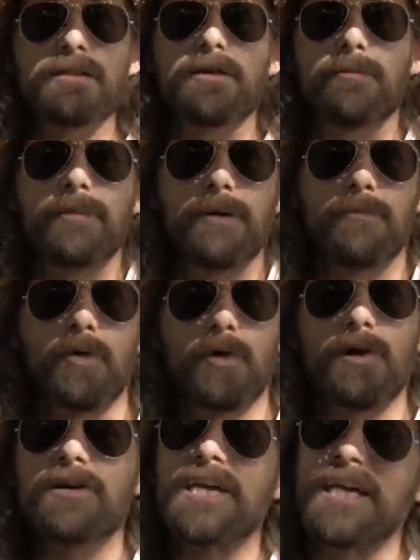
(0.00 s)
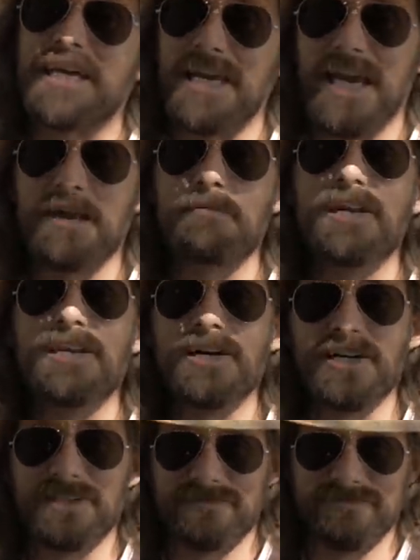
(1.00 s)
a little bit more, it can be done.
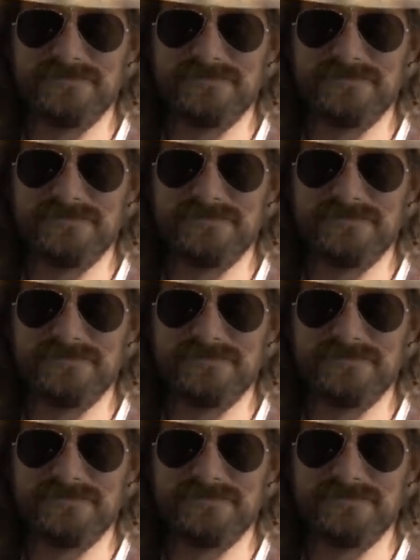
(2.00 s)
